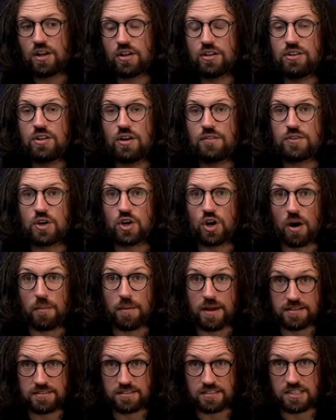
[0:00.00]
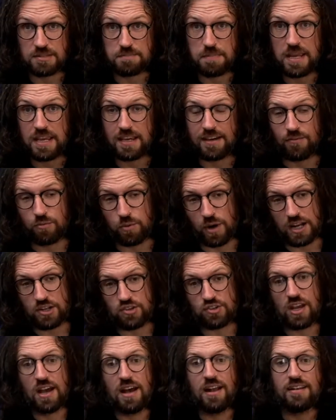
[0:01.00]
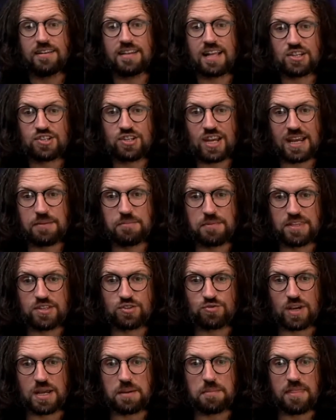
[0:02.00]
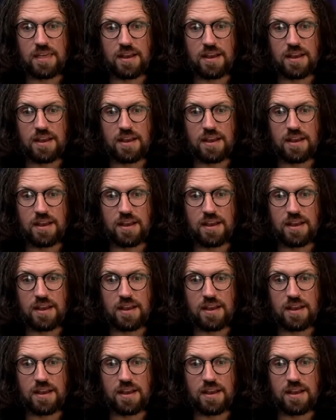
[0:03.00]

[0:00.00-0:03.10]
love your comments. Speaking of which, let's check in with the stream.